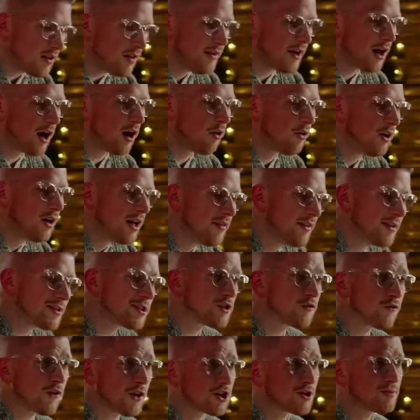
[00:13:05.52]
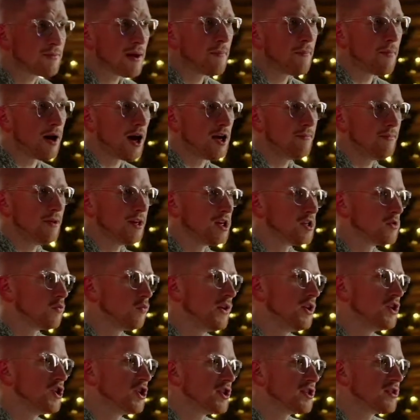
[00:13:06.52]
Now, this is fresh in my mind because
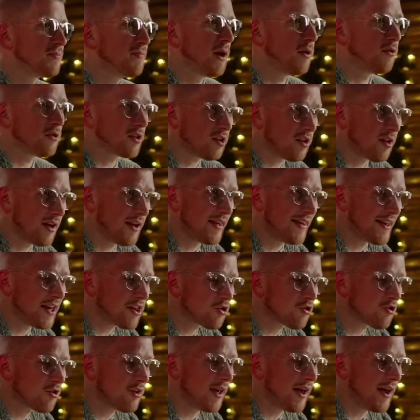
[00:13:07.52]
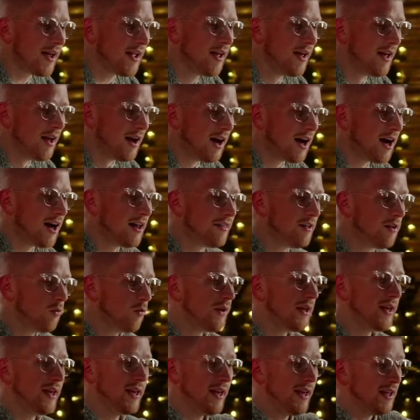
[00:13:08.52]
we just met with a client yesterday that
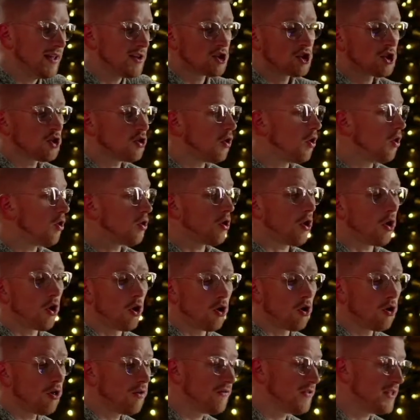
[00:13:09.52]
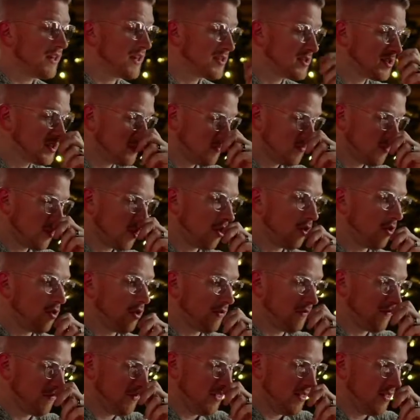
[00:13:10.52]
we installed all
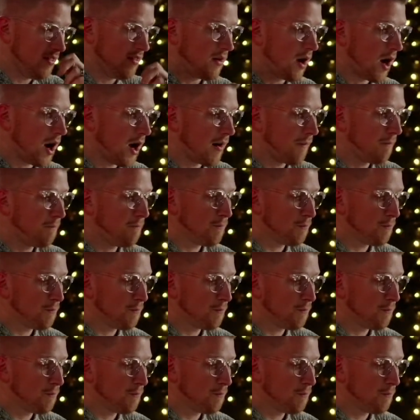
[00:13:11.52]
of